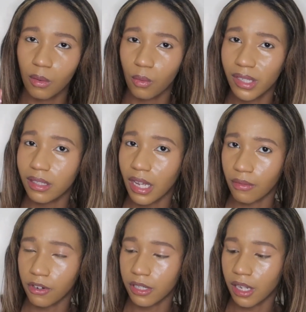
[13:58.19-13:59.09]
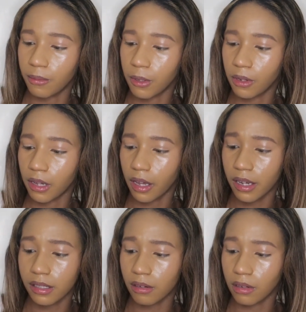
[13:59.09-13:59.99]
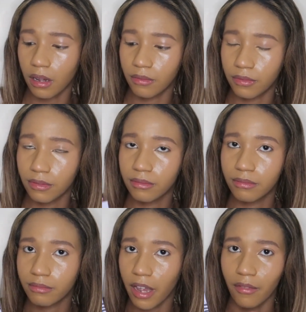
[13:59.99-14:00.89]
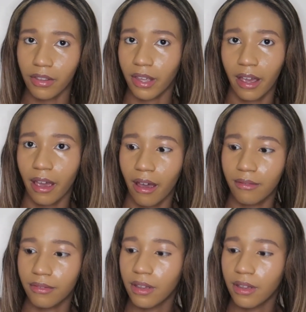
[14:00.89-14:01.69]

we stand for Stay Beauty. Like I still love everything I have.